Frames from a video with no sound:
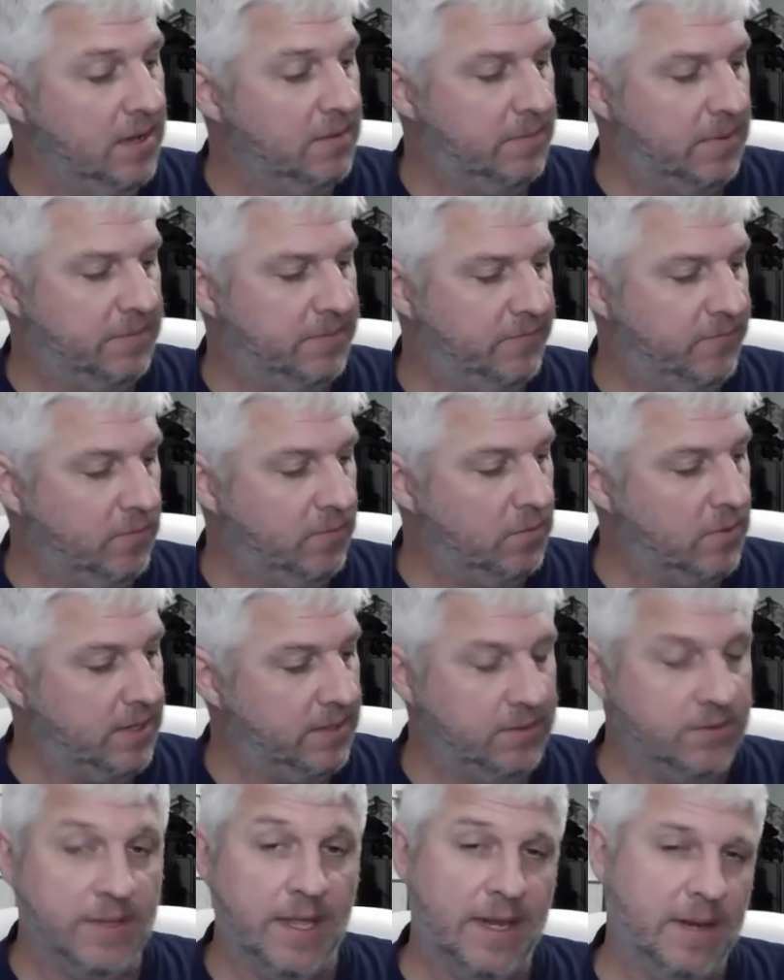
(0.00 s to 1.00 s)
But before I
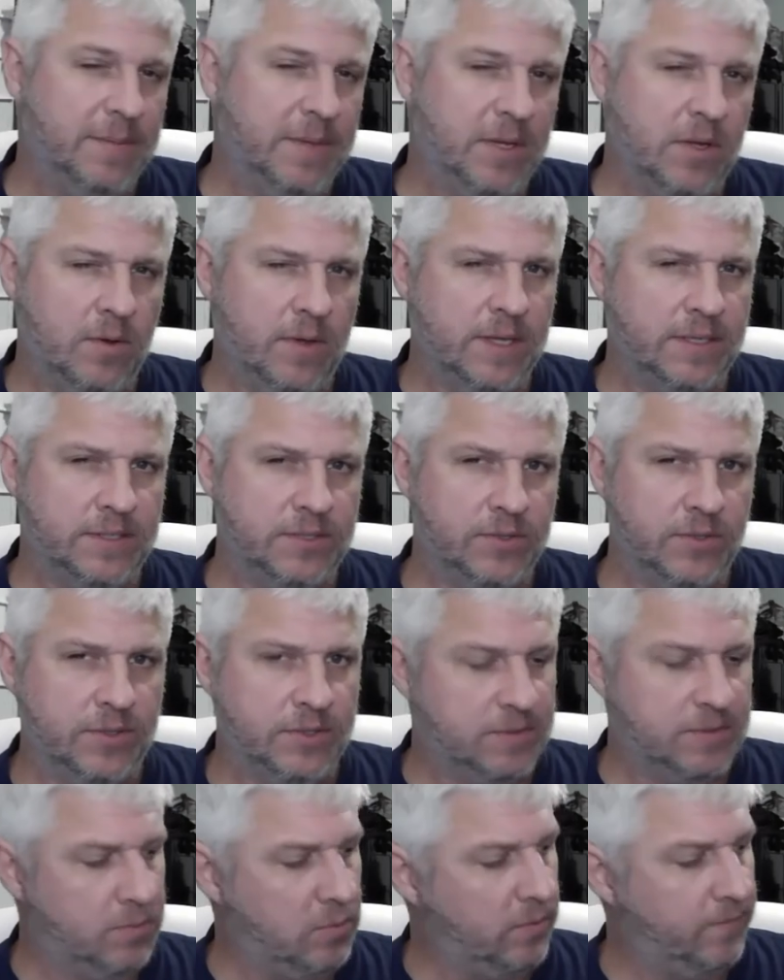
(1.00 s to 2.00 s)
do that, let me go ahead and show you
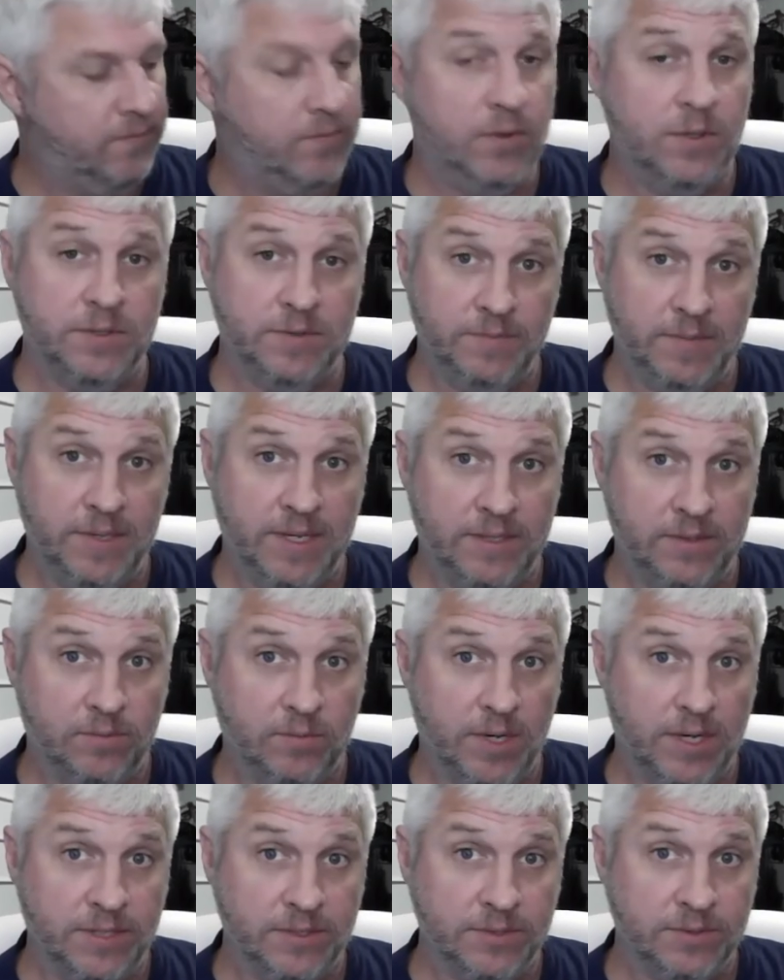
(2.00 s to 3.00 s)
some more footage of me at the
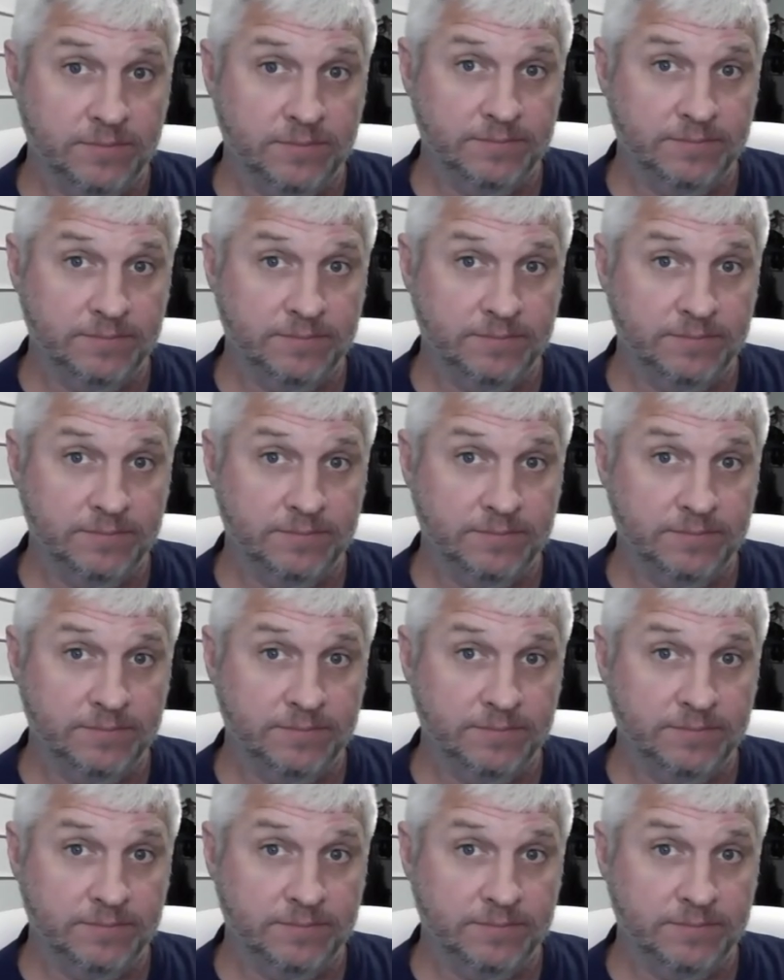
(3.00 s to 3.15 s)
range.